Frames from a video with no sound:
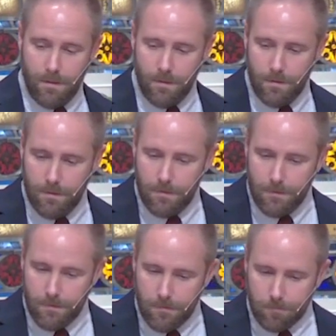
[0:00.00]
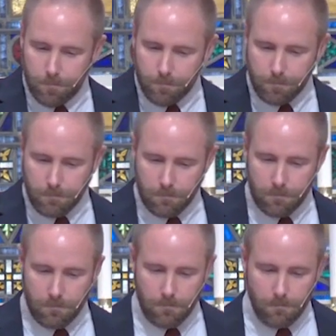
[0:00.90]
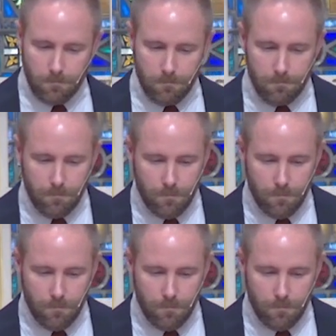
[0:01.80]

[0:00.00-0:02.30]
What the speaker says: Nothing is said.